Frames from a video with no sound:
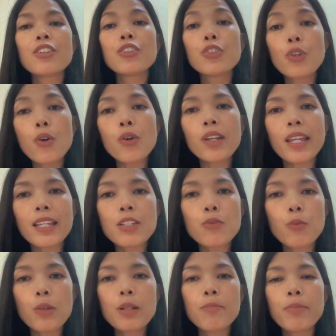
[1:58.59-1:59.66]
your case
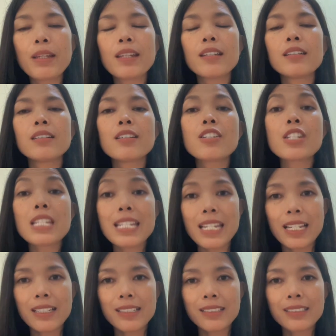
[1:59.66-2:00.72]
will be
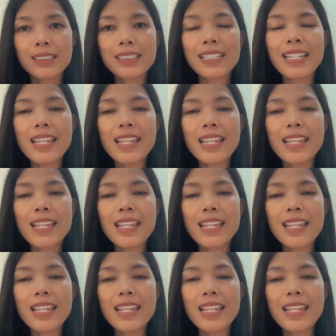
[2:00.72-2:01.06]
settled